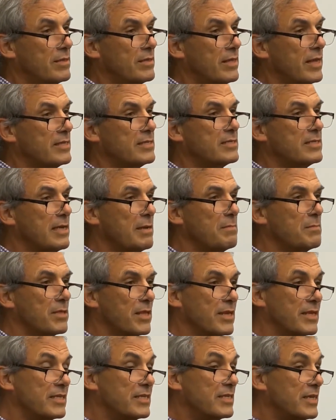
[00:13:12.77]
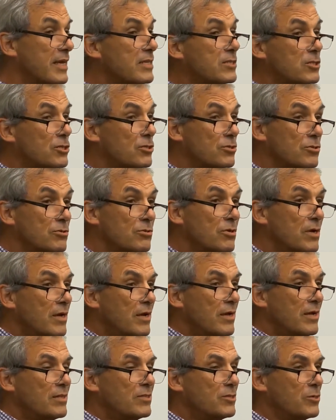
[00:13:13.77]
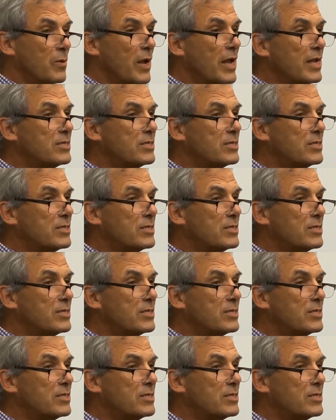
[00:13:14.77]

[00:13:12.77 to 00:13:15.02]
That's something that is yet to